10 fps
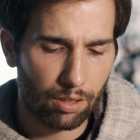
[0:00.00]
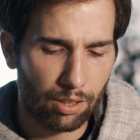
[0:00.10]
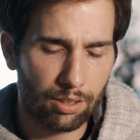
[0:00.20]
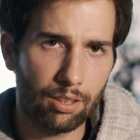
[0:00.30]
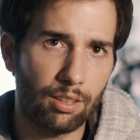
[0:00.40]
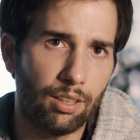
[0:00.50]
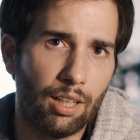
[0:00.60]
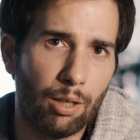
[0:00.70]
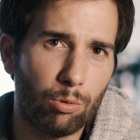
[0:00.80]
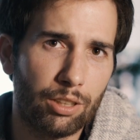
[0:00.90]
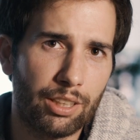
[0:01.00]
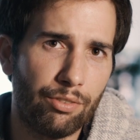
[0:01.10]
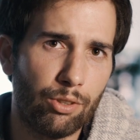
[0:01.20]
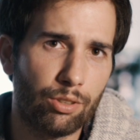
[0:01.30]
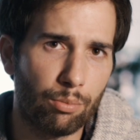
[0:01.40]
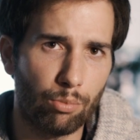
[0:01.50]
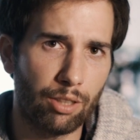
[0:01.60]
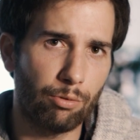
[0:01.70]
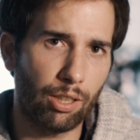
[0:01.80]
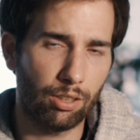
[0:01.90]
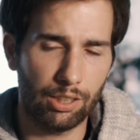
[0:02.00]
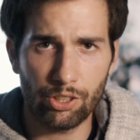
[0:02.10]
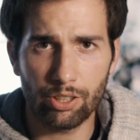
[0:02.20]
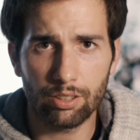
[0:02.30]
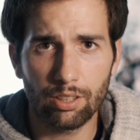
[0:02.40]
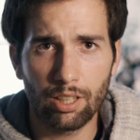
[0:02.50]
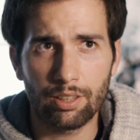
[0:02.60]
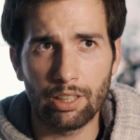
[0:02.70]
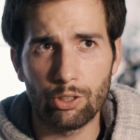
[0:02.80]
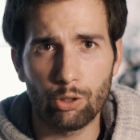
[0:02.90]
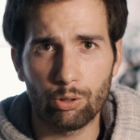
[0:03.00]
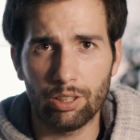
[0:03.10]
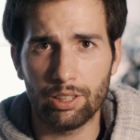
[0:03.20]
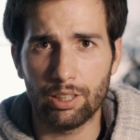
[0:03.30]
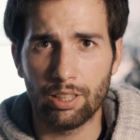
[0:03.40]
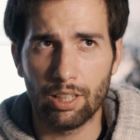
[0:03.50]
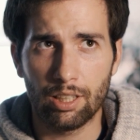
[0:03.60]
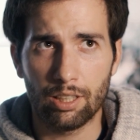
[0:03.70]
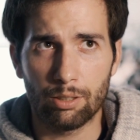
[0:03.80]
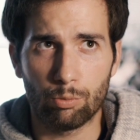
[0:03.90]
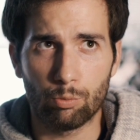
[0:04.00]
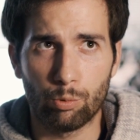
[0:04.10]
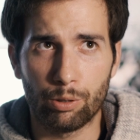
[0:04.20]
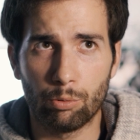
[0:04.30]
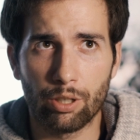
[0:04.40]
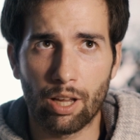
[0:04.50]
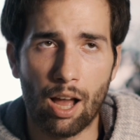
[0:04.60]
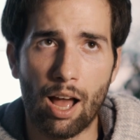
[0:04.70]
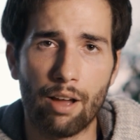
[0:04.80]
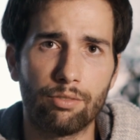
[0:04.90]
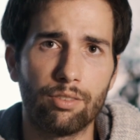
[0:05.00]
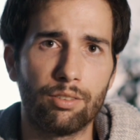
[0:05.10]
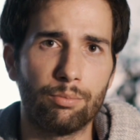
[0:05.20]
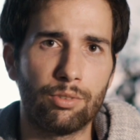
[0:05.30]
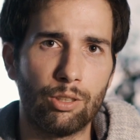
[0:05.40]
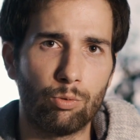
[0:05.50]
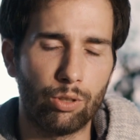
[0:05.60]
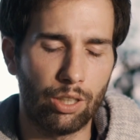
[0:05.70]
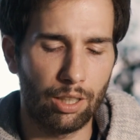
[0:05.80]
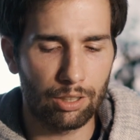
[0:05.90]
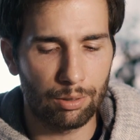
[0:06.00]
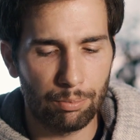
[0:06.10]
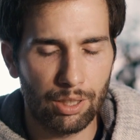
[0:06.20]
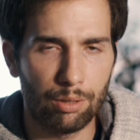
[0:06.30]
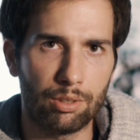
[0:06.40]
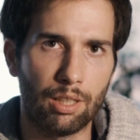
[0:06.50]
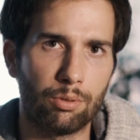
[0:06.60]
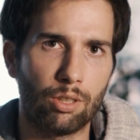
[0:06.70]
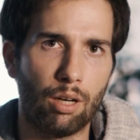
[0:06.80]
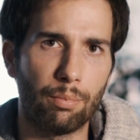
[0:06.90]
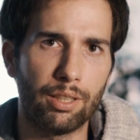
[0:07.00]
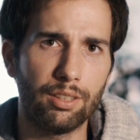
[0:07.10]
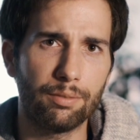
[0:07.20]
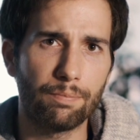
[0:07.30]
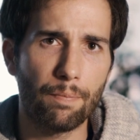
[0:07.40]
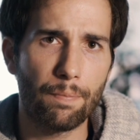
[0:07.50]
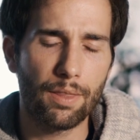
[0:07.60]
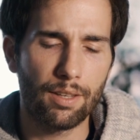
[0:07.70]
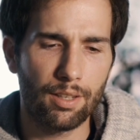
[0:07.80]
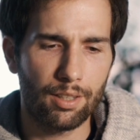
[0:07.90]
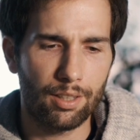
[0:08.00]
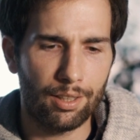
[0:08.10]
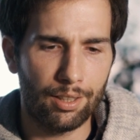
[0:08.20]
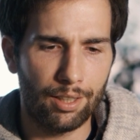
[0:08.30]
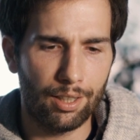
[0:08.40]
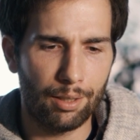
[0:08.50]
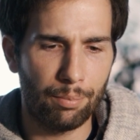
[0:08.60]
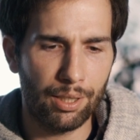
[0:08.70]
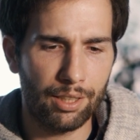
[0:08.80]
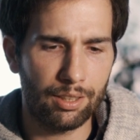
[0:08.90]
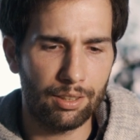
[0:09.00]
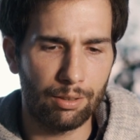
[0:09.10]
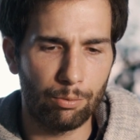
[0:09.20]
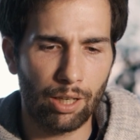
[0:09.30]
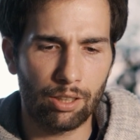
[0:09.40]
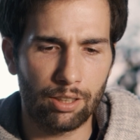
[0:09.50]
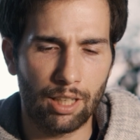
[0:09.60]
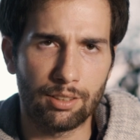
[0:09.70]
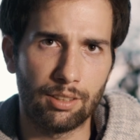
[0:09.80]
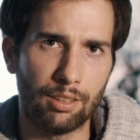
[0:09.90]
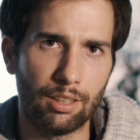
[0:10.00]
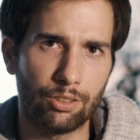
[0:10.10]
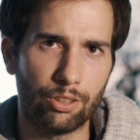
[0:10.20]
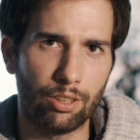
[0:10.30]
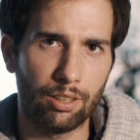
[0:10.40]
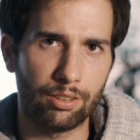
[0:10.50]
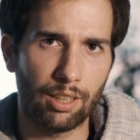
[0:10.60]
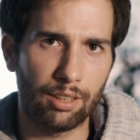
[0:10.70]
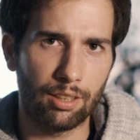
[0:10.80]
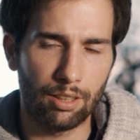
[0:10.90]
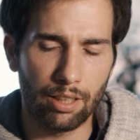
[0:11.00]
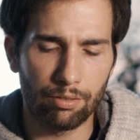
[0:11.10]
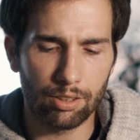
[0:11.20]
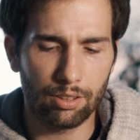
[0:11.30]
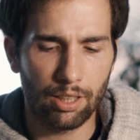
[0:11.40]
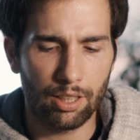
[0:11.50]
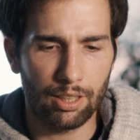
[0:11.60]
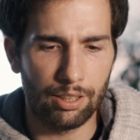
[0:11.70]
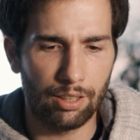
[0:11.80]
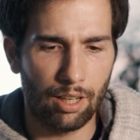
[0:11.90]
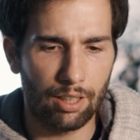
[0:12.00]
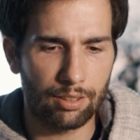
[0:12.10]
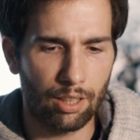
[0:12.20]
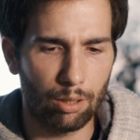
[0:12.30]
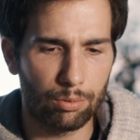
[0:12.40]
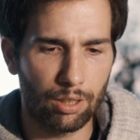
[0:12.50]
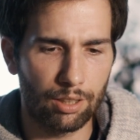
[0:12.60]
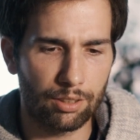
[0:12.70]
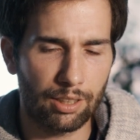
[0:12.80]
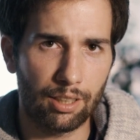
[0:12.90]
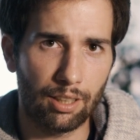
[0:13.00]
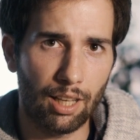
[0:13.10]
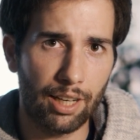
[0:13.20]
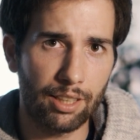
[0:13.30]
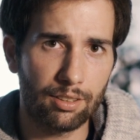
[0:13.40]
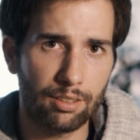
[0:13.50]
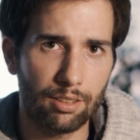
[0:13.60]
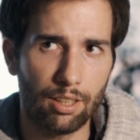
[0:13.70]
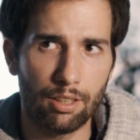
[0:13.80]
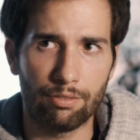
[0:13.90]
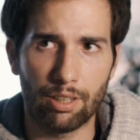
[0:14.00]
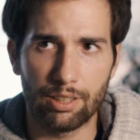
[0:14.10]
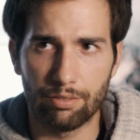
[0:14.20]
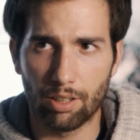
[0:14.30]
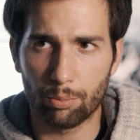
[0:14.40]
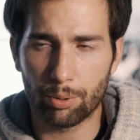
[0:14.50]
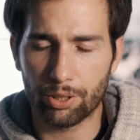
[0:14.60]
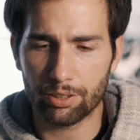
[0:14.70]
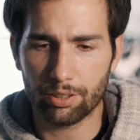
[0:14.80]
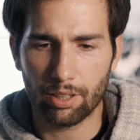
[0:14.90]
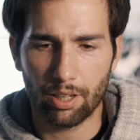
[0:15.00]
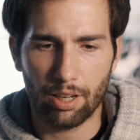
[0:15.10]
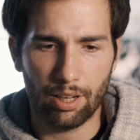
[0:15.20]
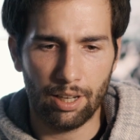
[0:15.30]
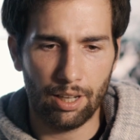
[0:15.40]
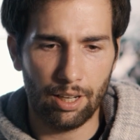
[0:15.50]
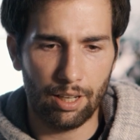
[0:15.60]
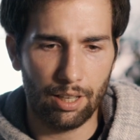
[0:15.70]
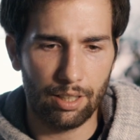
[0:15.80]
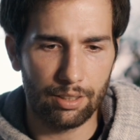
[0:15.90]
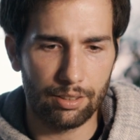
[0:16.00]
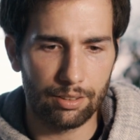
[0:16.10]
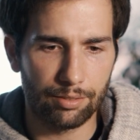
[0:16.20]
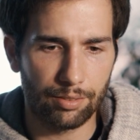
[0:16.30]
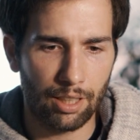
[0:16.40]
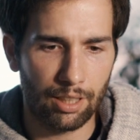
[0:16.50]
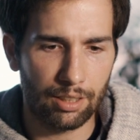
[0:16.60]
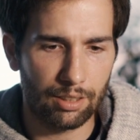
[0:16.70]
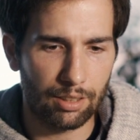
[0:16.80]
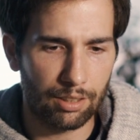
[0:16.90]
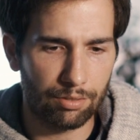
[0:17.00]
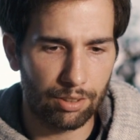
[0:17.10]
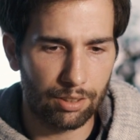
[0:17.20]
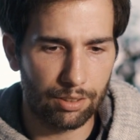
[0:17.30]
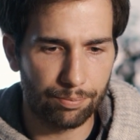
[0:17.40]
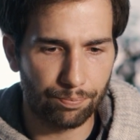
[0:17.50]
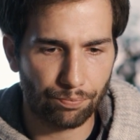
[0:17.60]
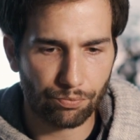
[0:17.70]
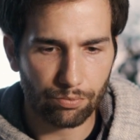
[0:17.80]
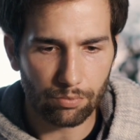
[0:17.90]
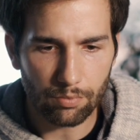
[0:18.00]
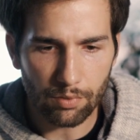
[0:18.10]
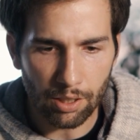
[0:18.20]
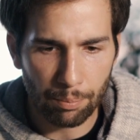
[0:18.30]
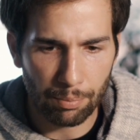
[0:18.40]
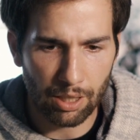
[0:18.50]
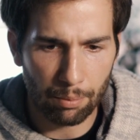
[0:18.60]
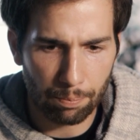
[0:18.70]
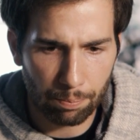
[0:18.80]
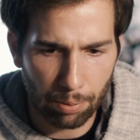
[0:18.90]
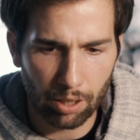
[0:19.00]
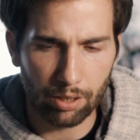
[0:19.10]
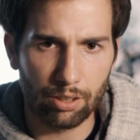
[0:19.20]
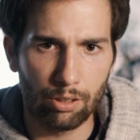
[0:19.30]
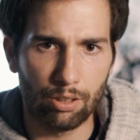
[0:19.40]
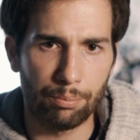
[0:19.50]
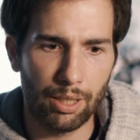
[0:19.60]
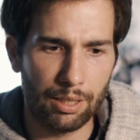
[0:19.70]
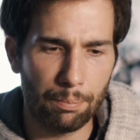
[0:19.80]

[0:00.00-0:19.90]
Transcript: this will give you some brand recognition that usually we wouldn't have since we're a medium-sized company. Being recognized in a certain technical level, it has helped us get clients, find developers, and even be a part, be an